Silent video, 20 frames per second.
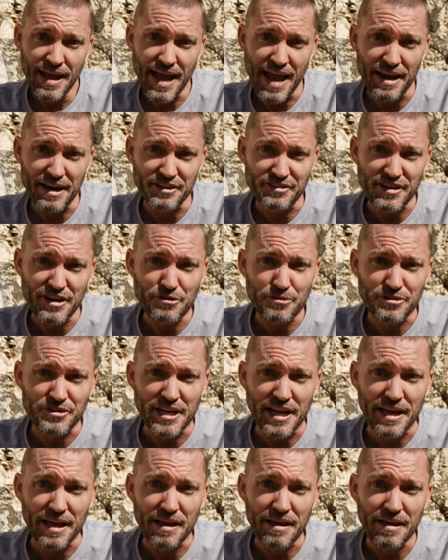And it's
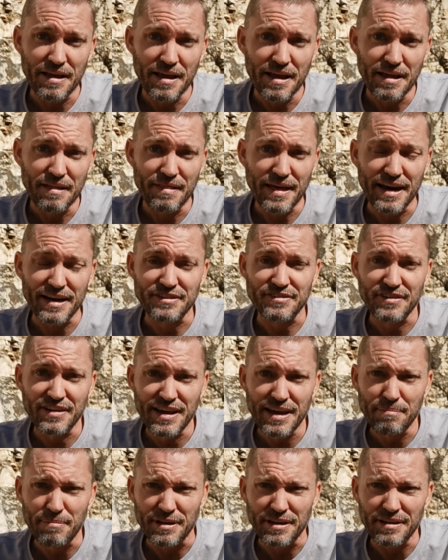interesting that it's
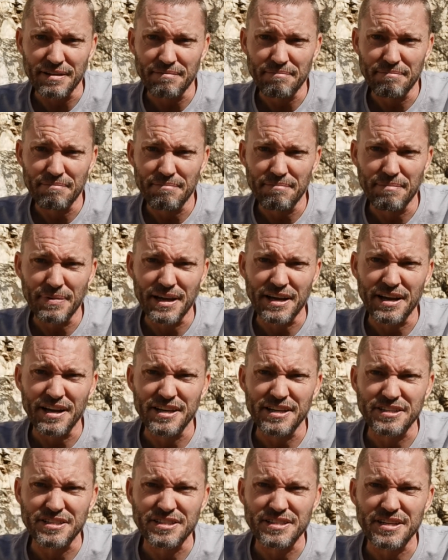Gibeah,
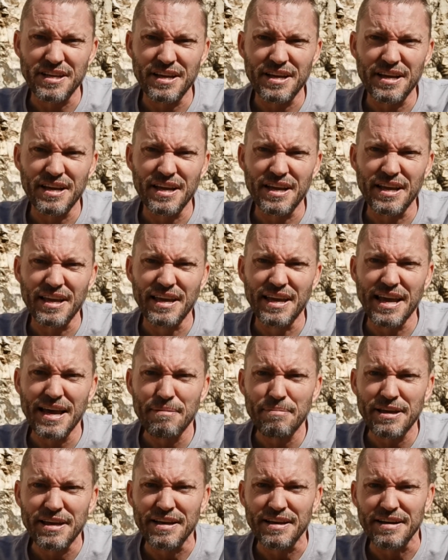because
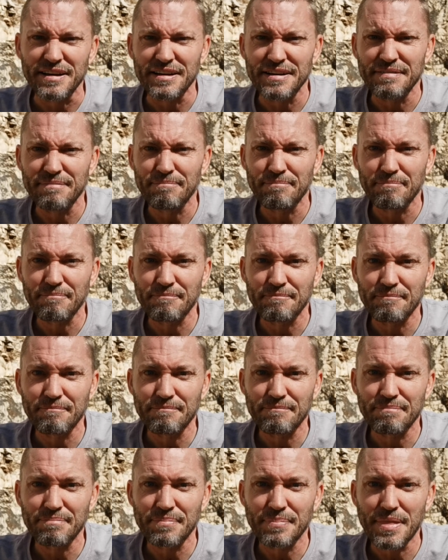Gibeah
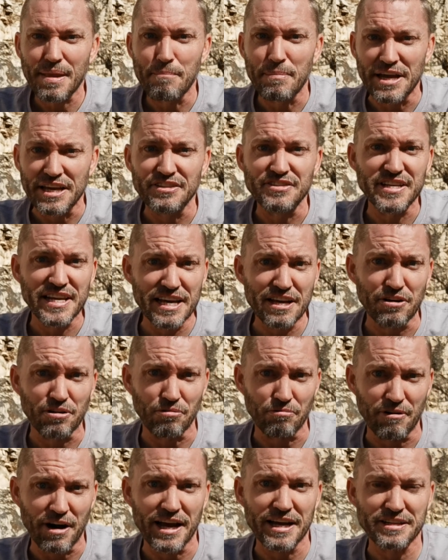means
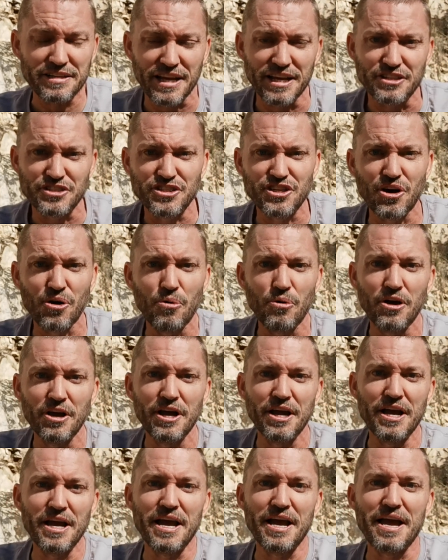hill, right? And so
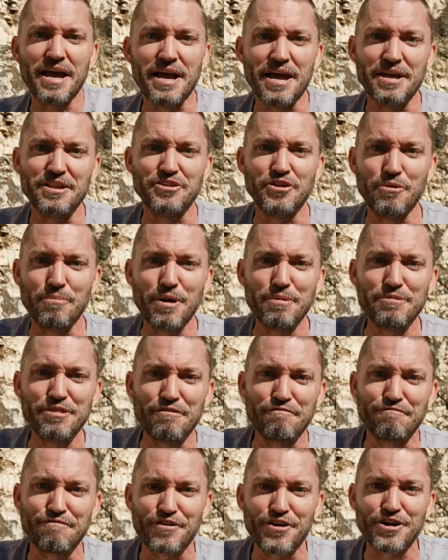do you remember
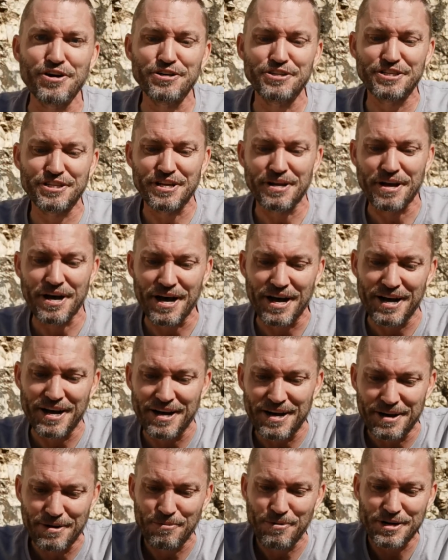the verse,
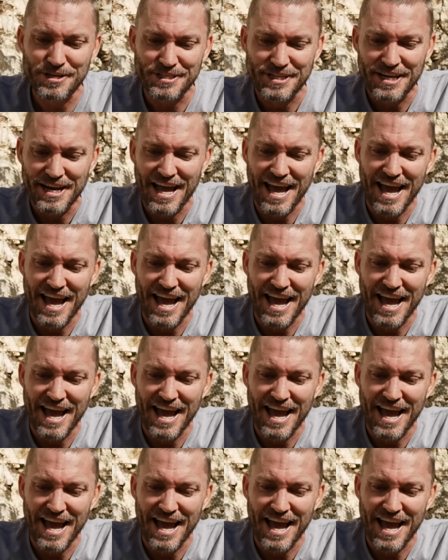where's it